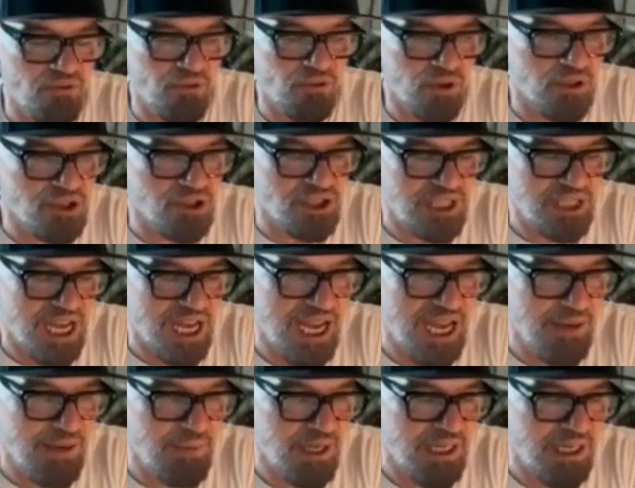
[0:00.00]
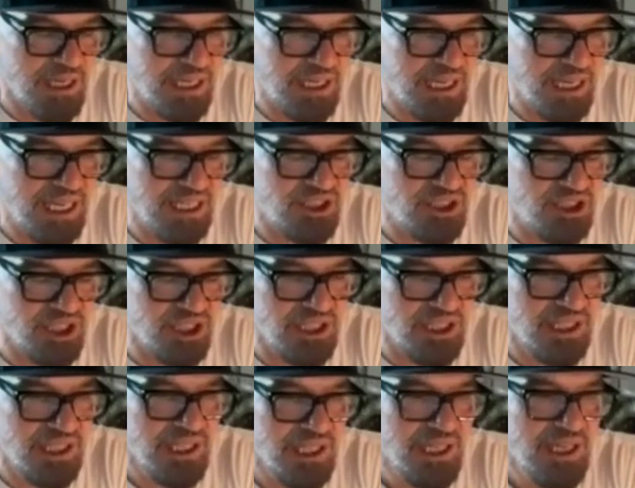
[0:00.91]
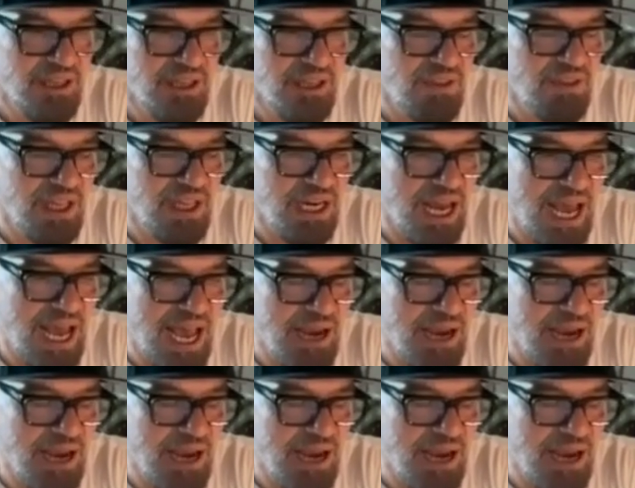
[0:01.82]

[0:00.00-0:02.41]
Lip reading: first time in a kitchen that I